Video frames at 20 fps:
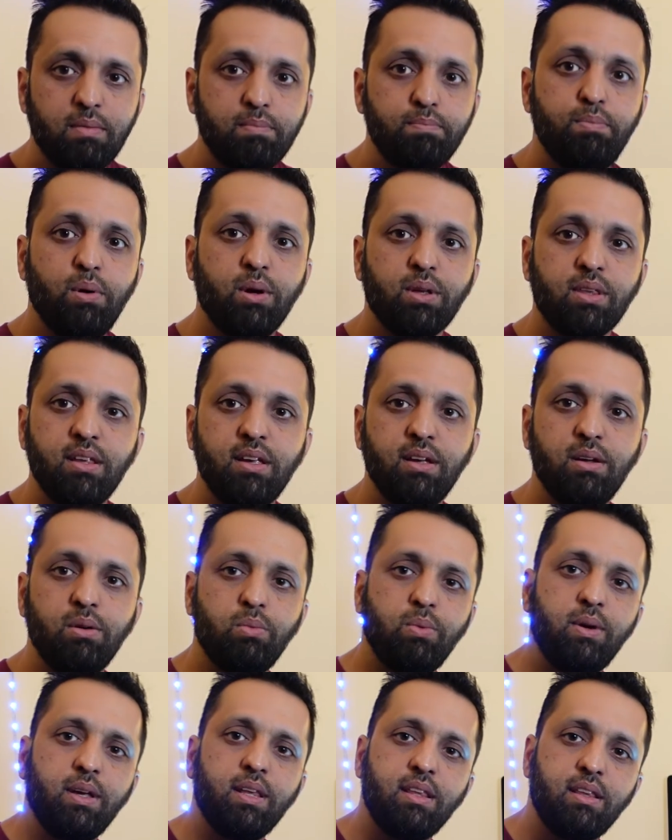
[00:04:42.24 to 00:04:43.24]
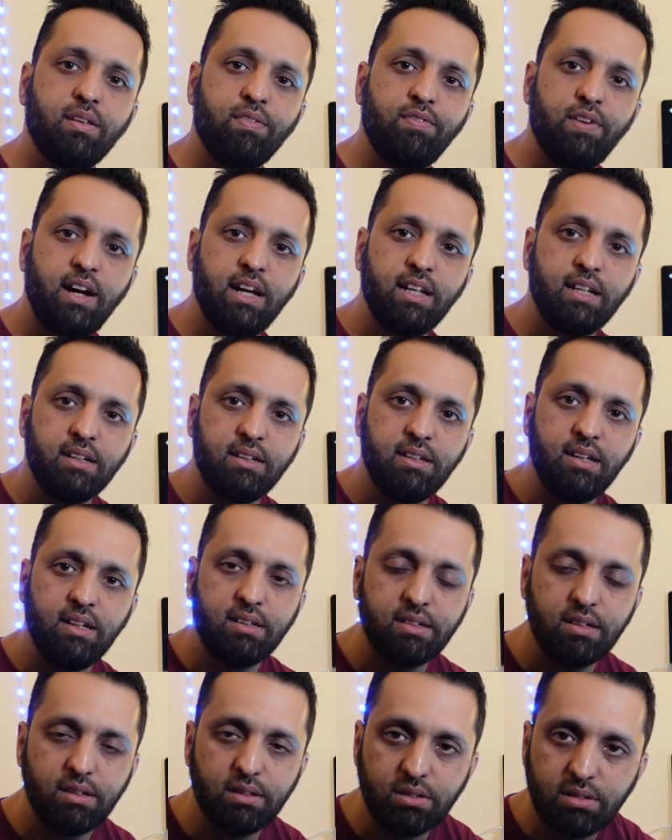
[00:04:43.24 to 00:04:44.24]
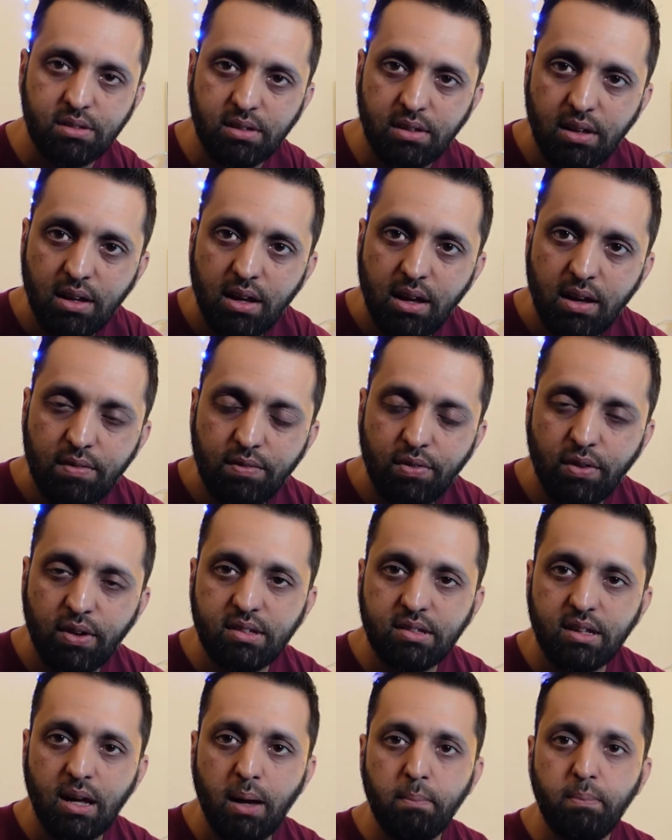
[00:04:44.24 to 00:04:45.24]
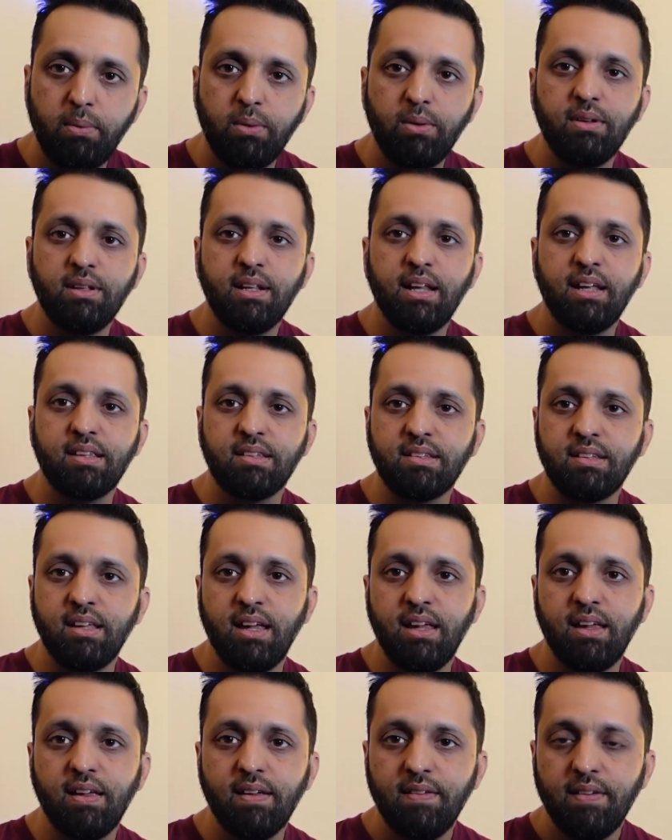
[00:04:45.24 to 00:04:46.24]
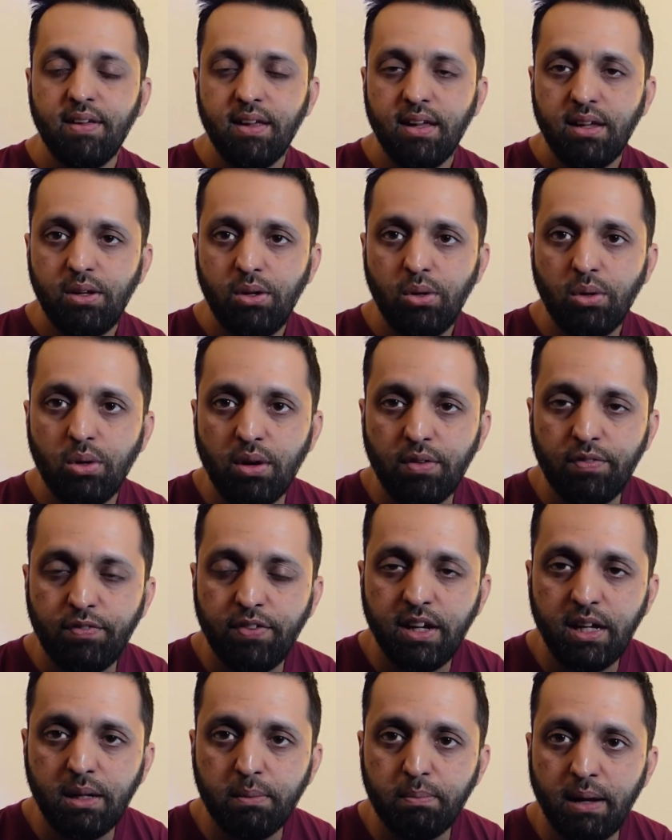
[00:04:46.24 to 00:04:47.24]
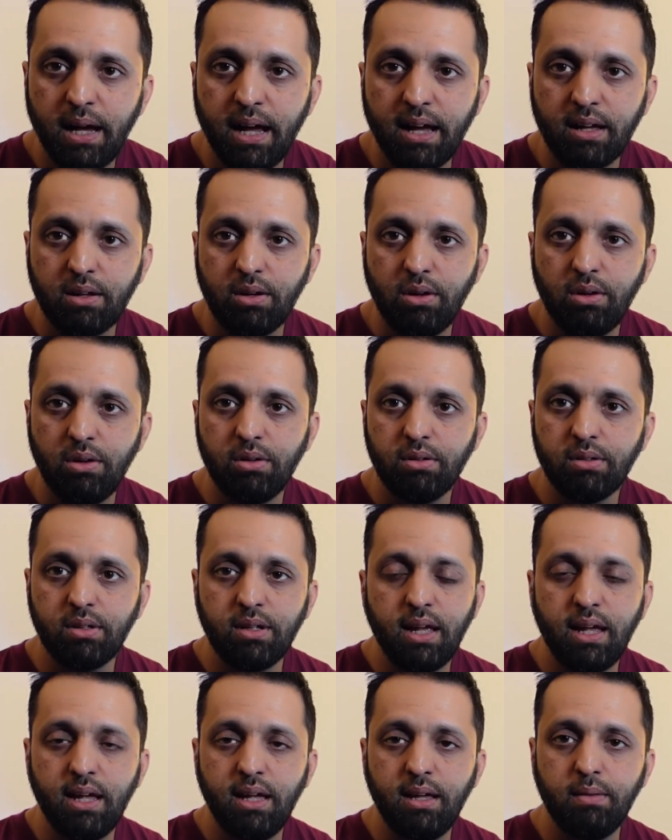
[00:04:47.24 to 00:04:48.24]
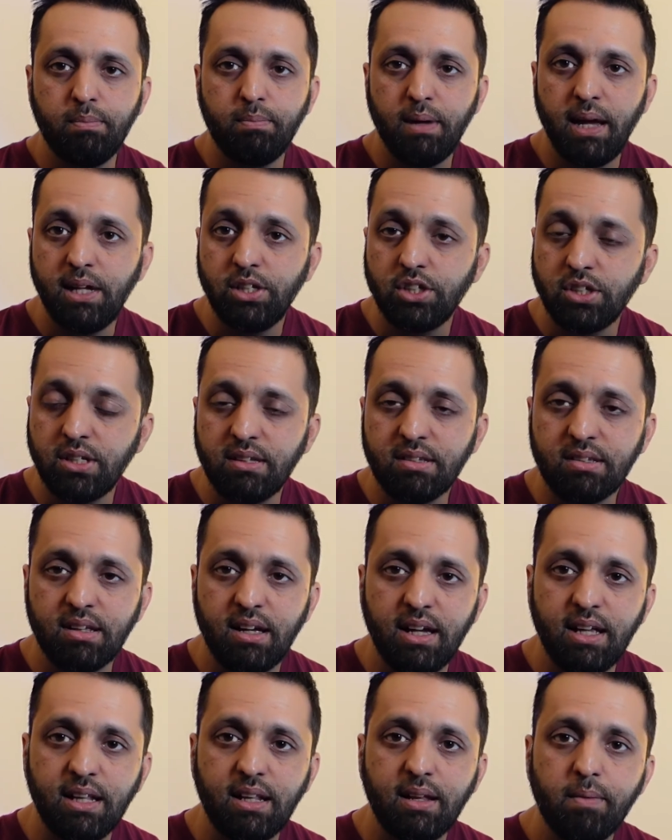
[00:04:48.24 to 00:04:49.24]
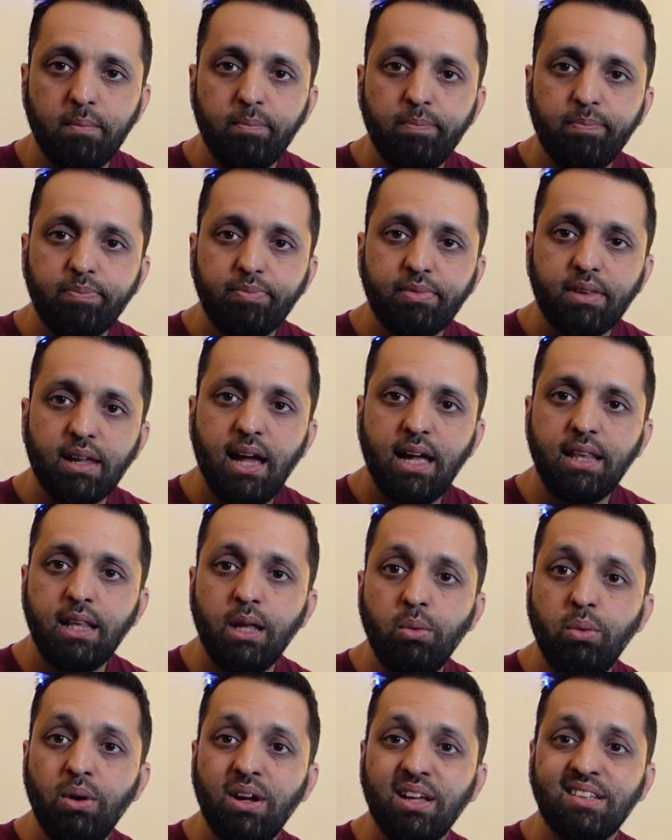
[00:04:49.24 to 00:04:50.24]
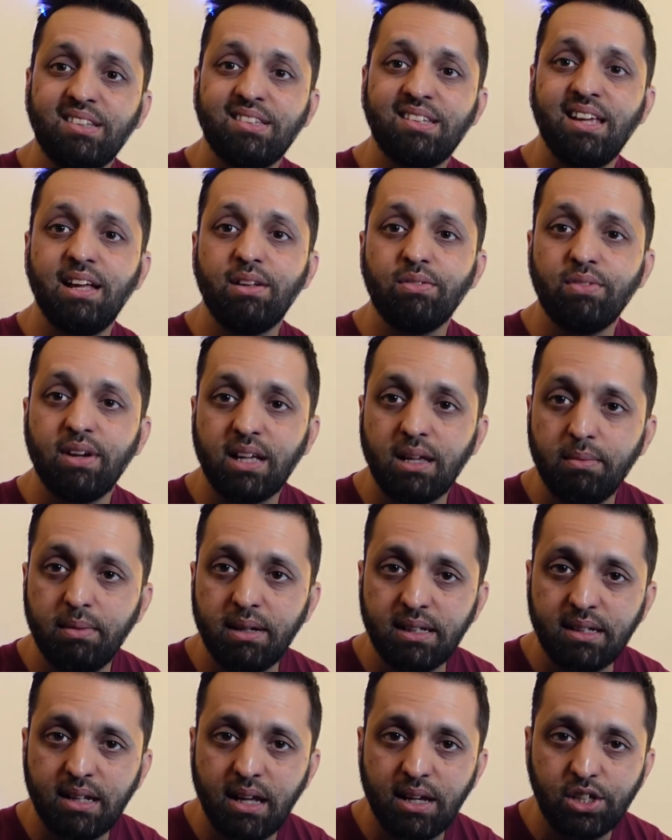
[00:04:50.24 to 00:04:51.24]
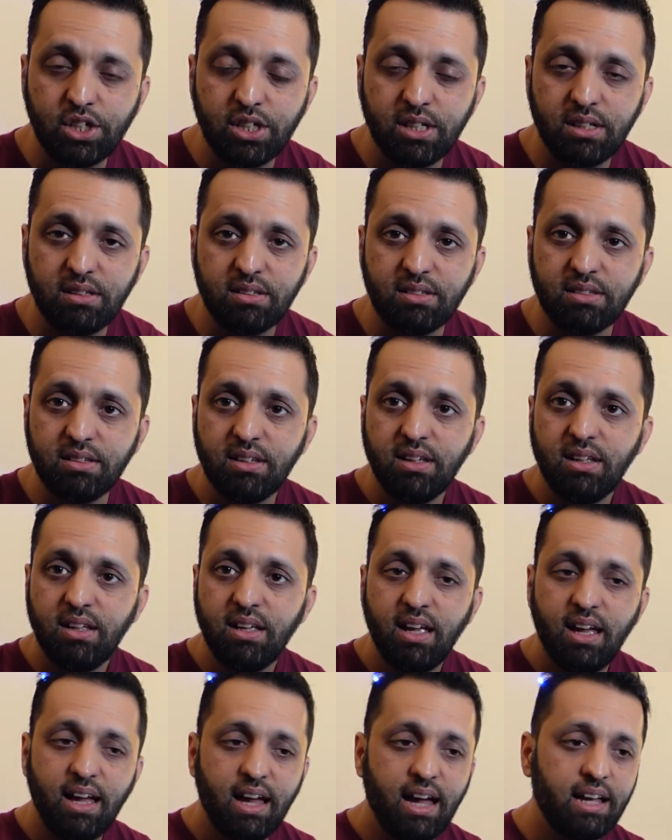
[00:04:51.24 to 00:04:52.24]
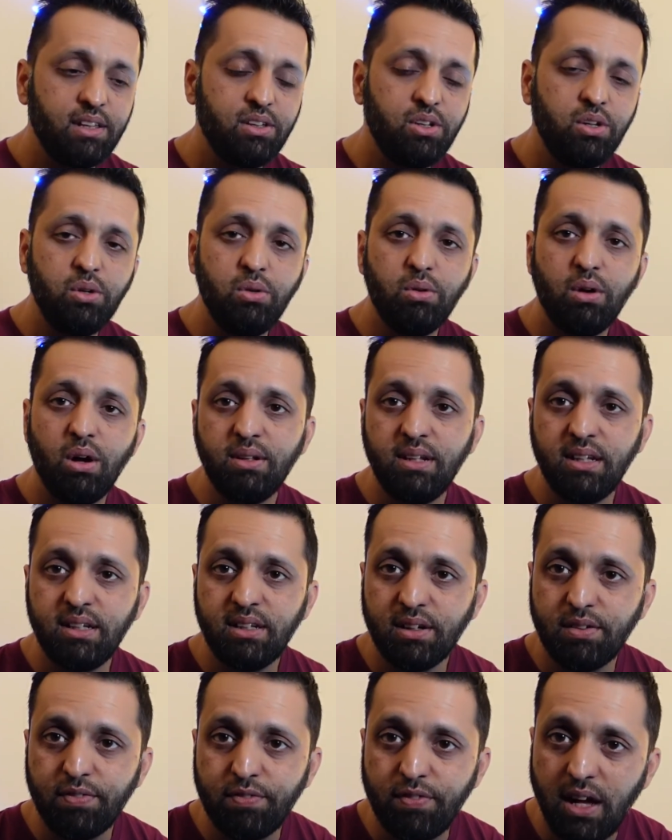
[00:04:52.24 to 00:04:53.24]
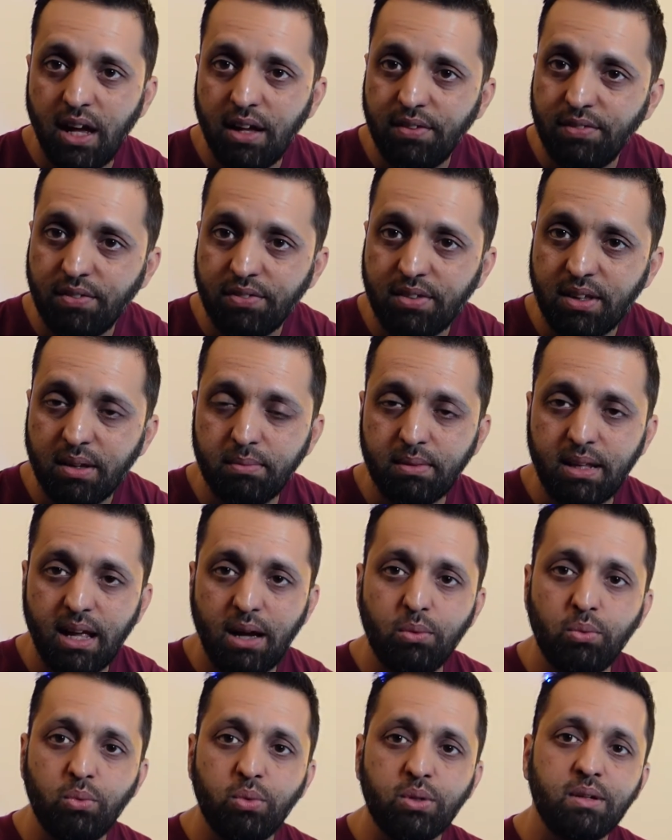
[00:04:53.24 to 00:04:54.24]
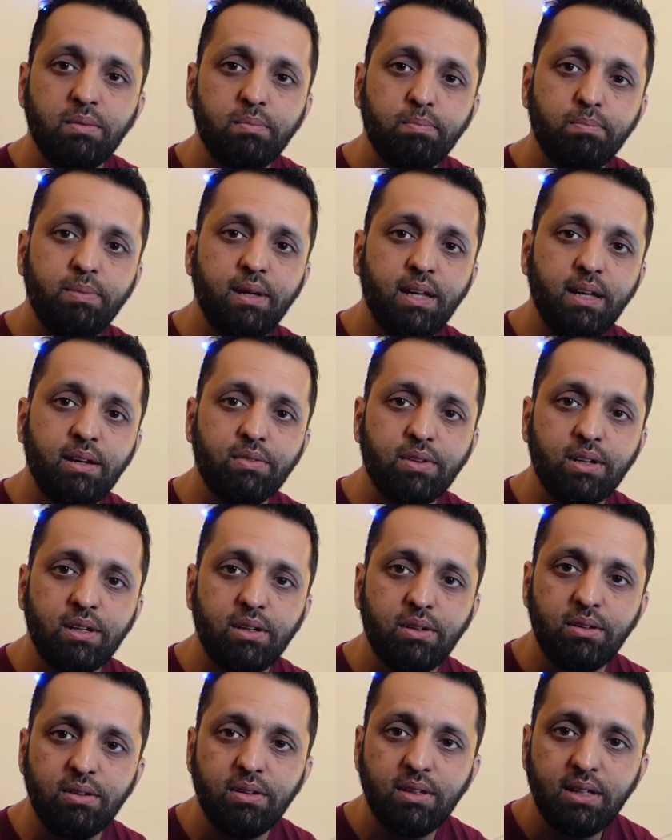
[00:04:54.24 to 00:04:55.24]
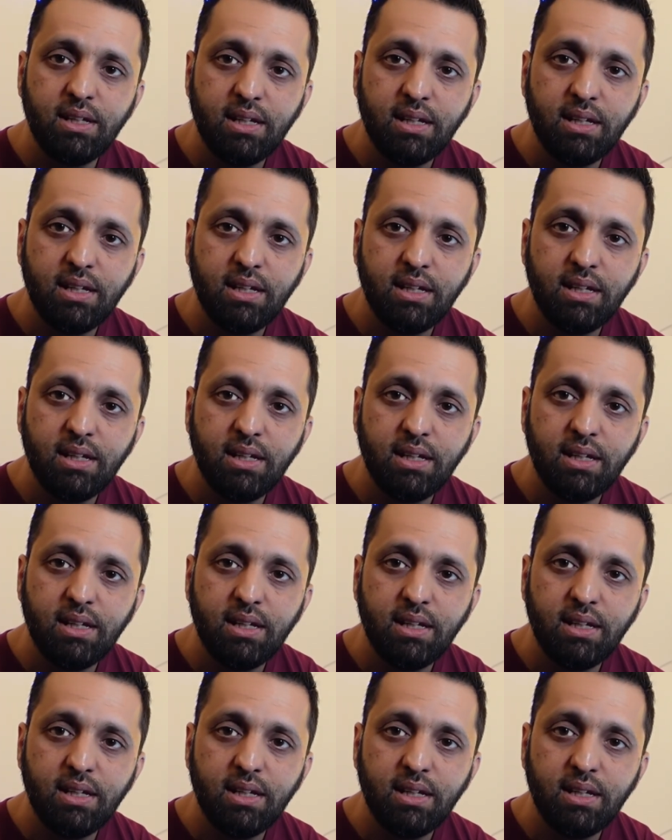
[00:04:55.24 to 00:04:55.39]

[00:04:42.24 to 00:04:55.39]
bother with the finer details. So for example, let's say you got feedback on a page design and there were 10 recommendations and you only did 5 of them. That wouldn't be real